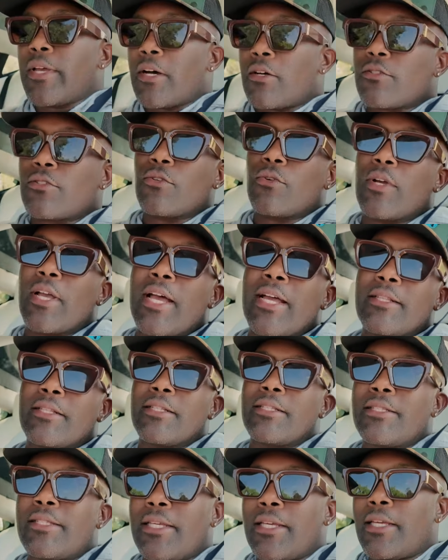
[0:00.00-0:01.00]
also got the
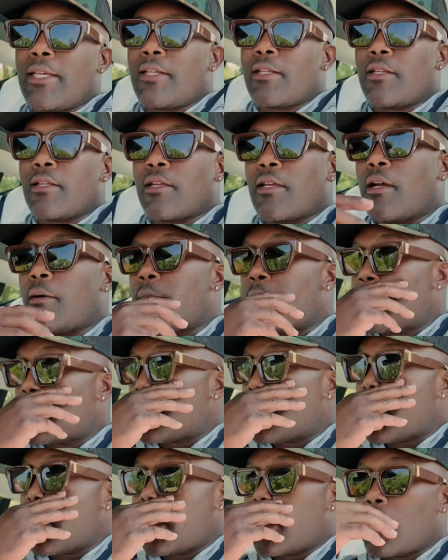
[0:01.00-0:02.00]
tent coming
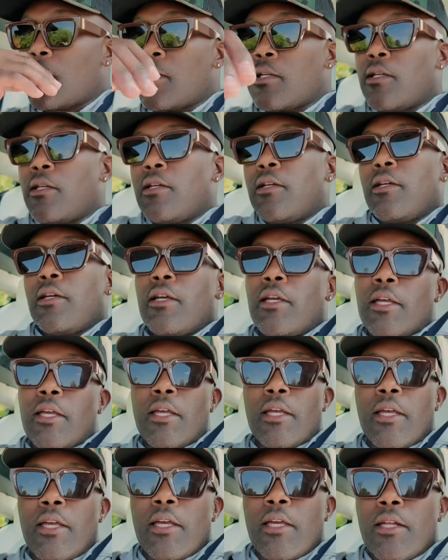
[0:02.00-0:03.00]
today,
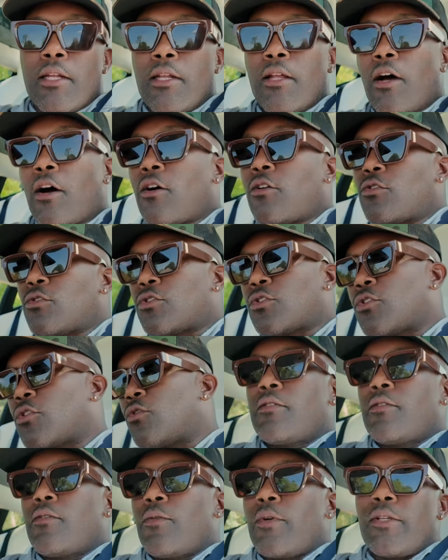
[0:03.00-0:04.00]
and also
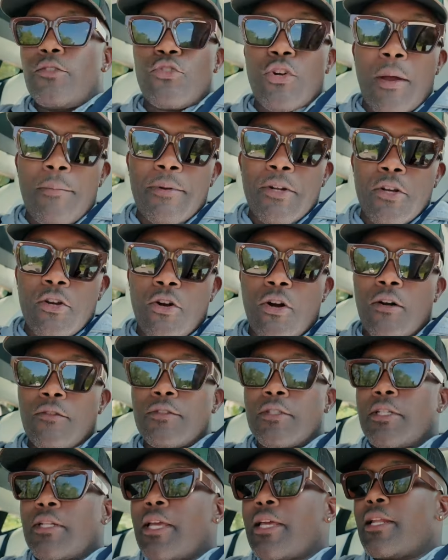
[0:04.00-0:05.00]
we're dropping the car off
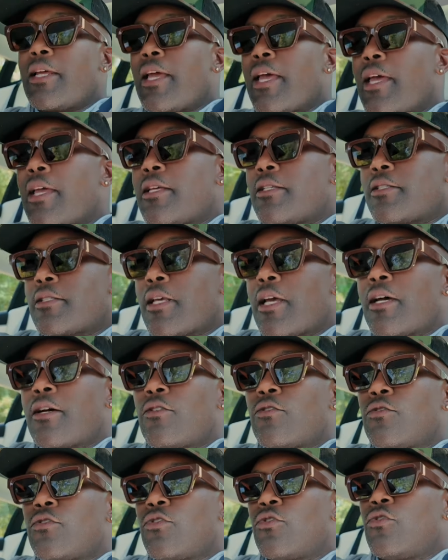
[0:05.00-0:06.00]
today to add
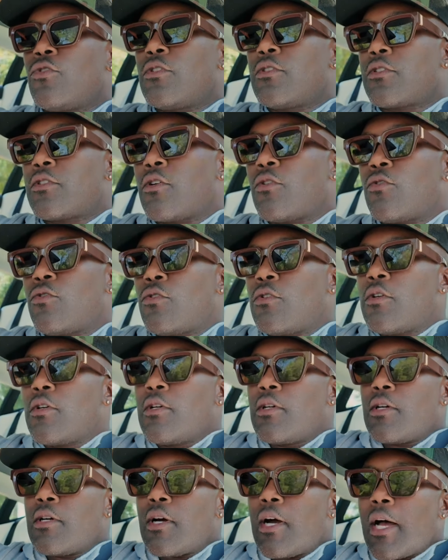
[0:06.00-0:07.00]
sound to it, so
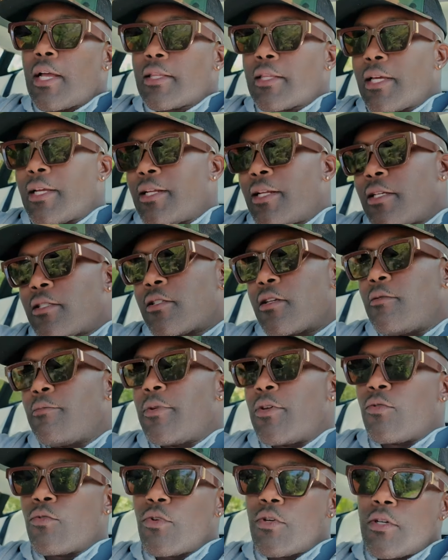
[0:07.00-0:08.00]
I think that's gonna be
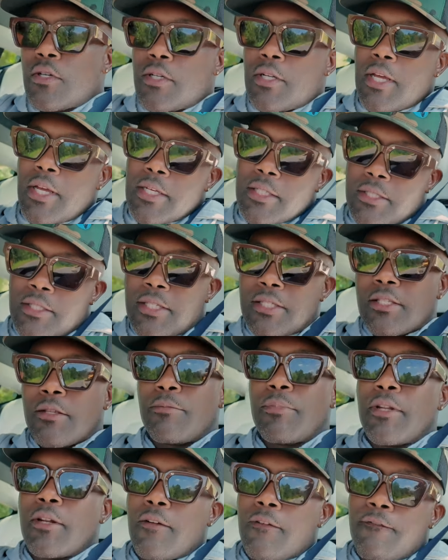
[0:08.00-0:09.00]
real nice. This will
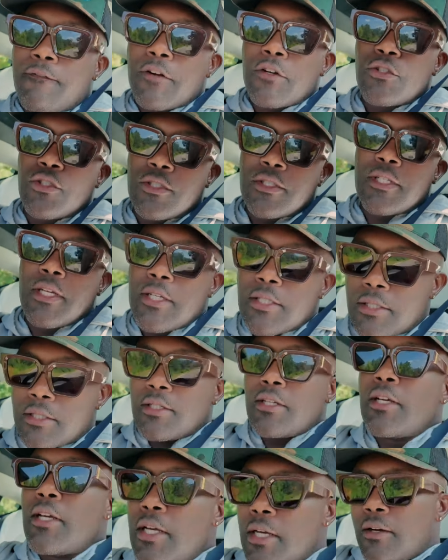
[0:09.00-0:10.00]
be the first Tesla
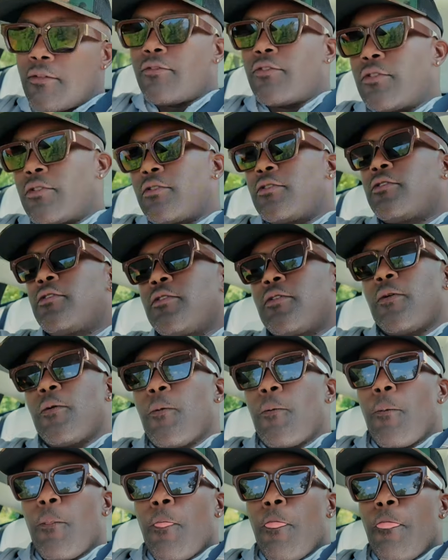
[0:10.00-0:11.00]
ever
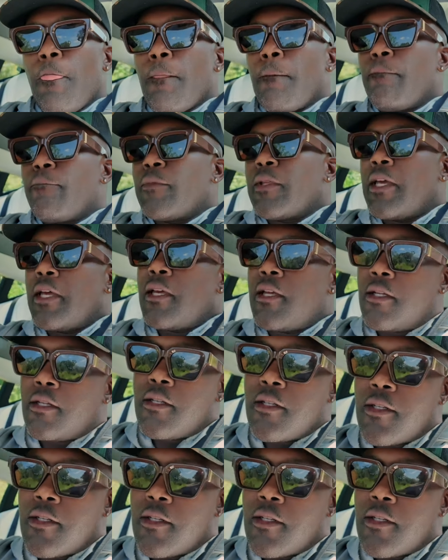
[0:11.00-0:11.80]
that